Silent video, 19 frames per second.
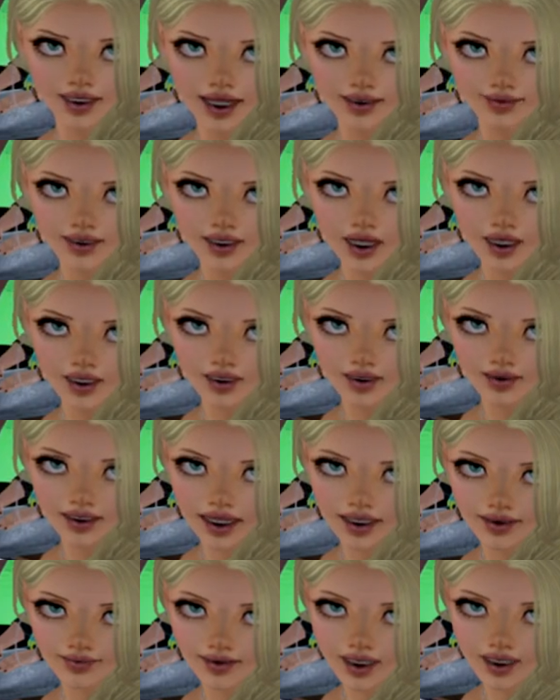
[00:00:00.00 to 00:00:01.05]
I brought my
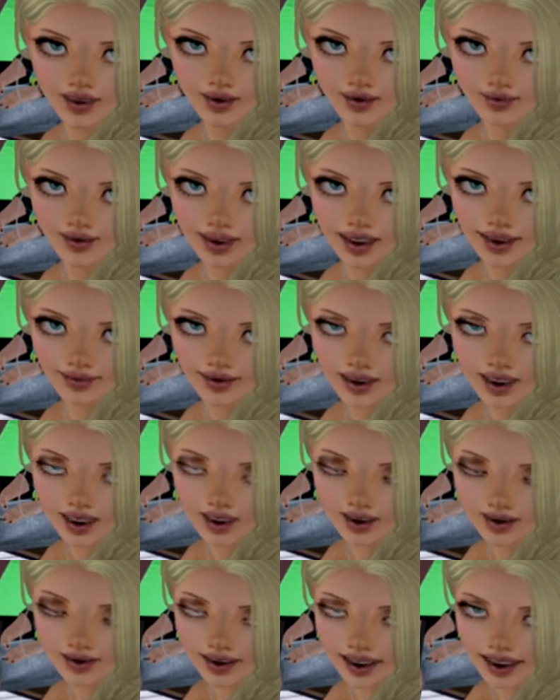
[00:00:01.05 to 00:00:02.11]
tiara because I'm
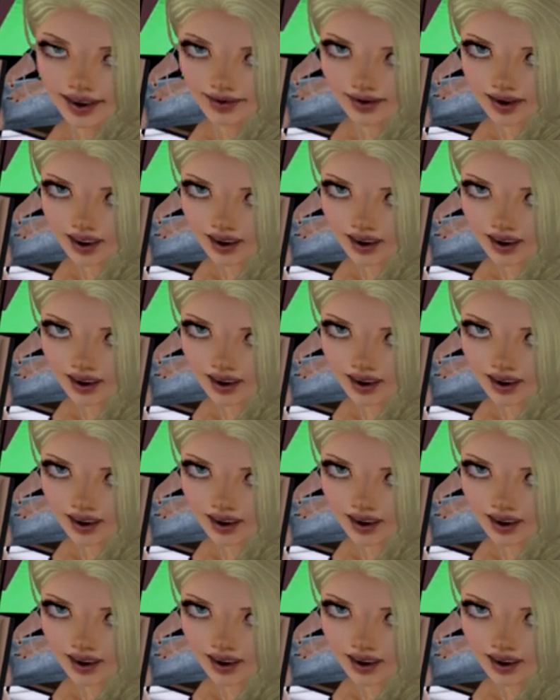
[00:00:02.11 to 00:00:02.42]
clearly the